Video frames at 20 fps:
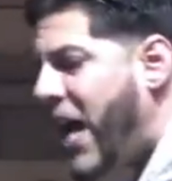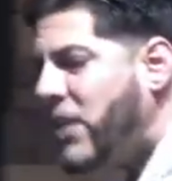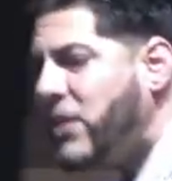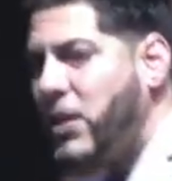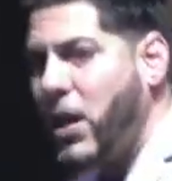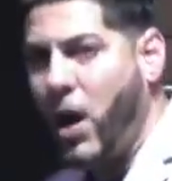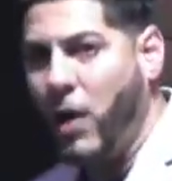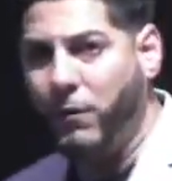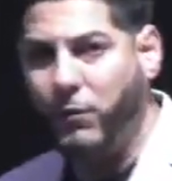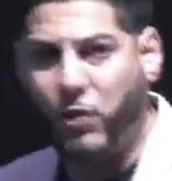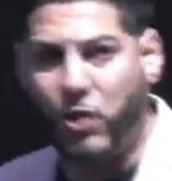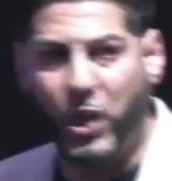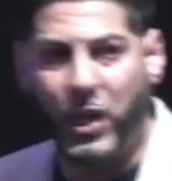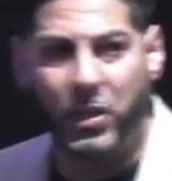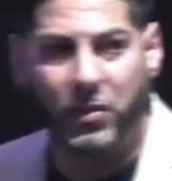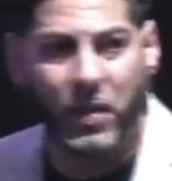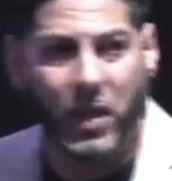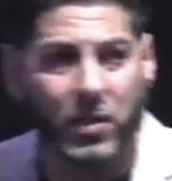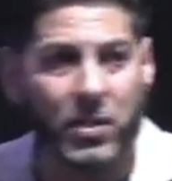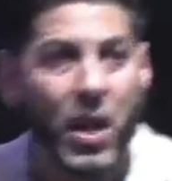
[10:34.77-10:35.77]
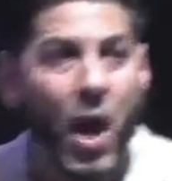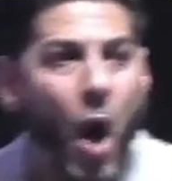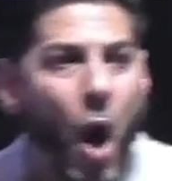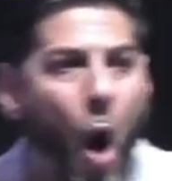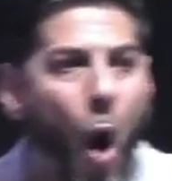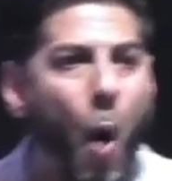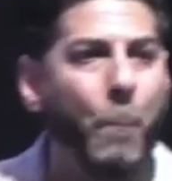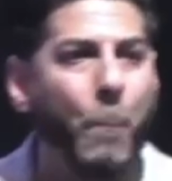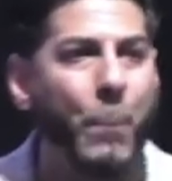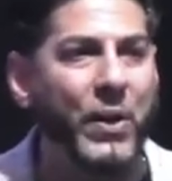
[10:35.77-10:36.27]
of Jesus
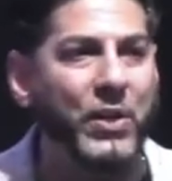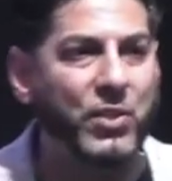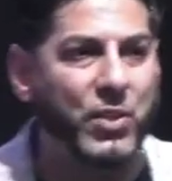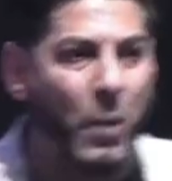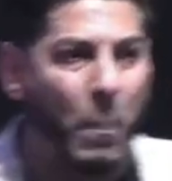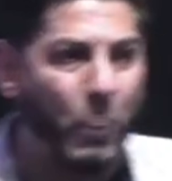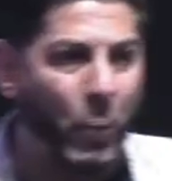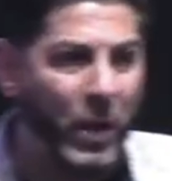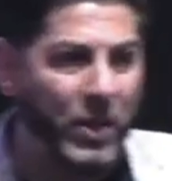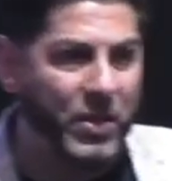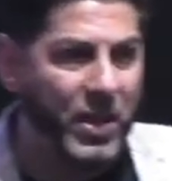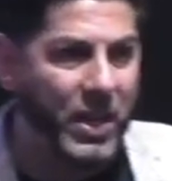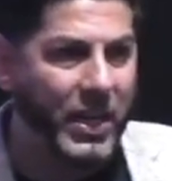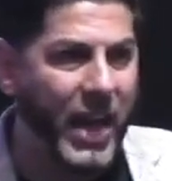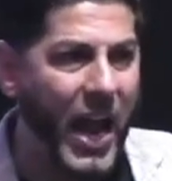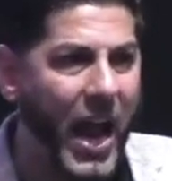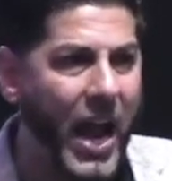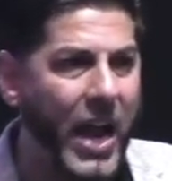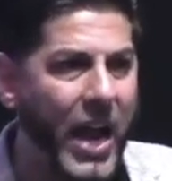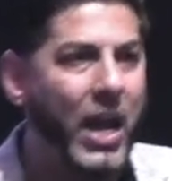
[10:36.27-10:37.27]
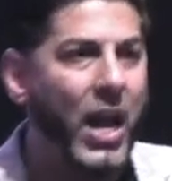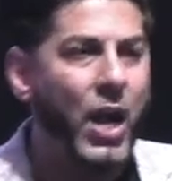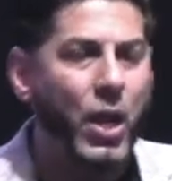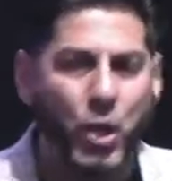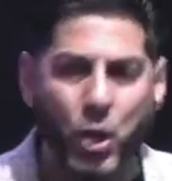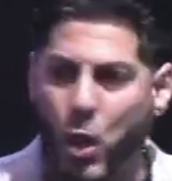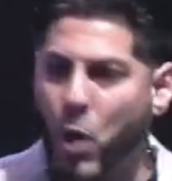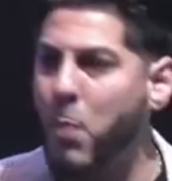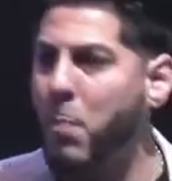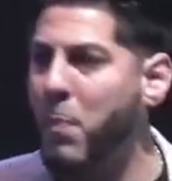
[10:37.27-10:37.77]
opens the prison gate. You must